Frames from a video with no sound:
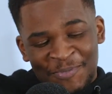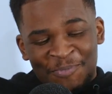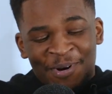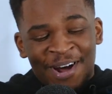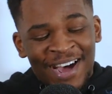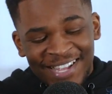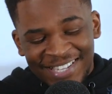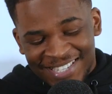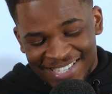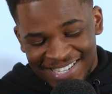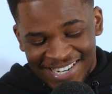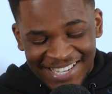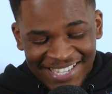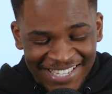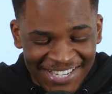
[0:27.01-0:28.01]
But
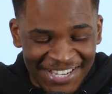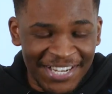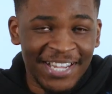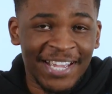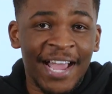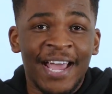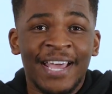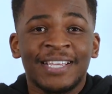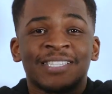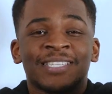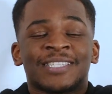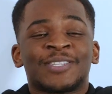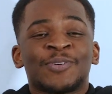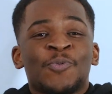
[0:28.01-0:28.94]
listen, guys,